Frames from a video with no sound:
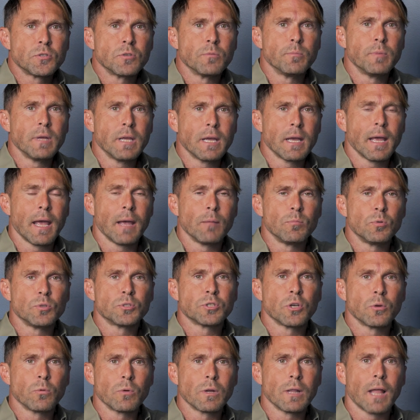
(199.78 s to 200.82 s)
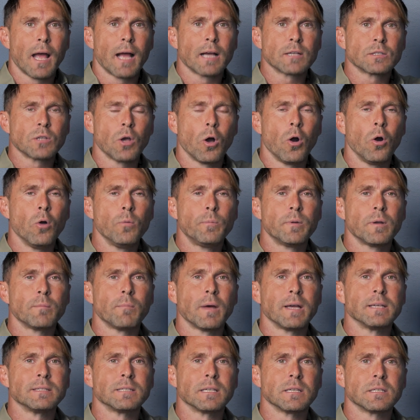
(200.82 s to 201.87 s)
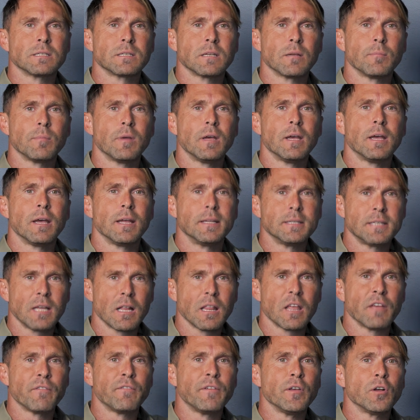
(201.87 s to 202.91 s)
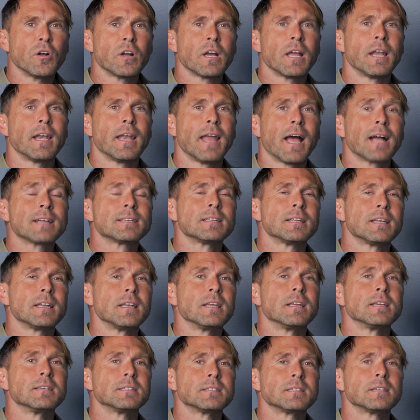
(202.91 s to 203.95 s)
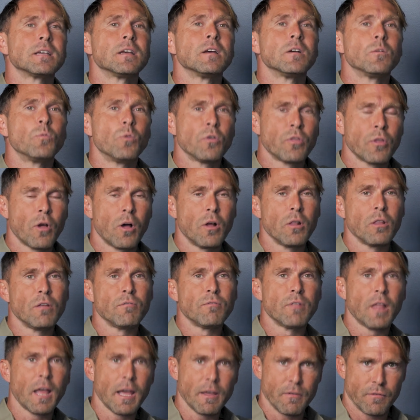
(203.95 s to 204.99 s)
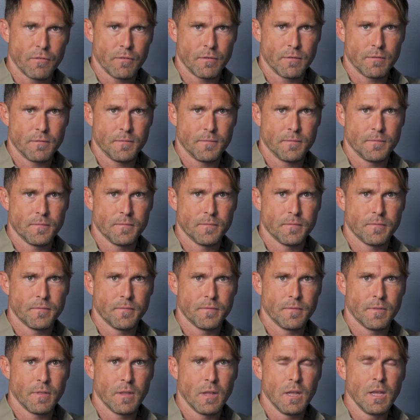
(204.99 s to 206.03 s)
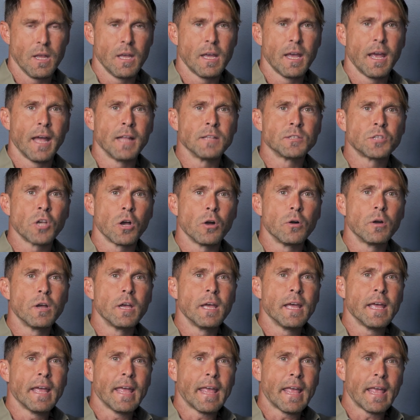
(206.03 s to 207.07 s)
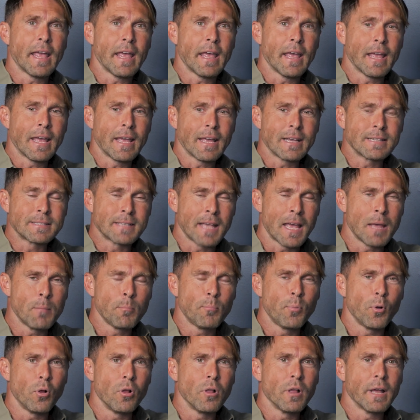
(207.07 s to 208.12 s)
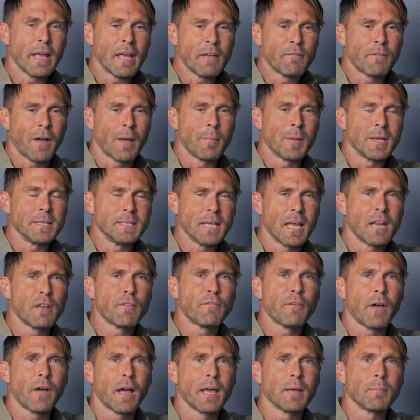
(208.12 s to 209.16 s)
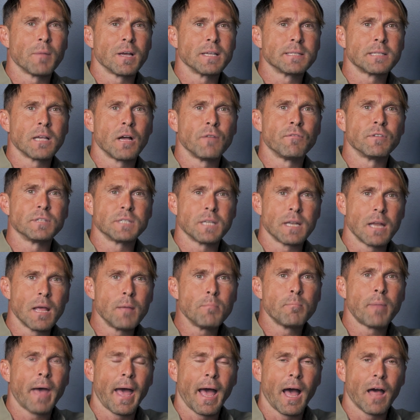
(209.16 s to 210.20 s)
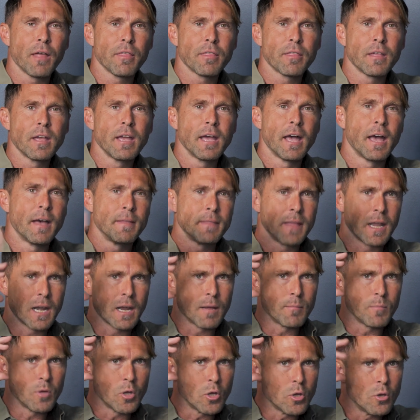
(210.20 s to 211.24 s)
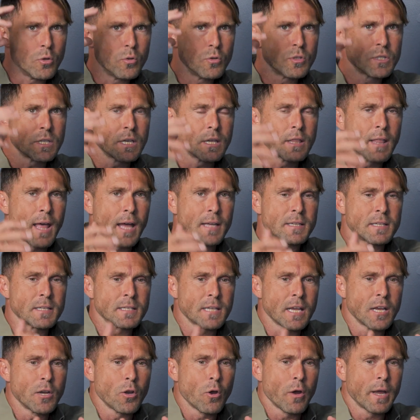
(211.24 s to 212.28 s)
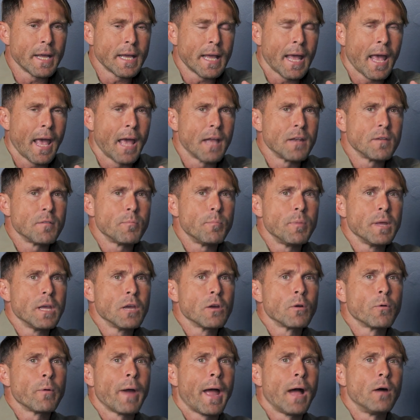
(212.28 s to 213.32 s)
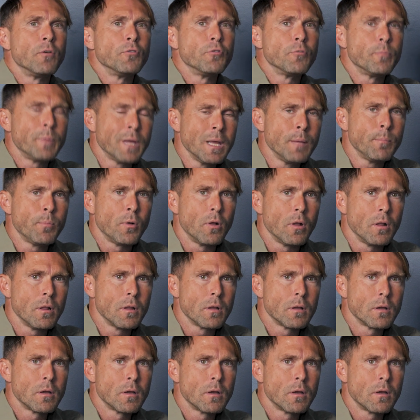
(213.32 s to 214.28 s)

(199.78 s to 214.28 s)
to being able to relax open my system until I feel connectedness with all of life. And so, example, if I'm identifying myself as an empath and then I'm using that to say, no, I can't be around people,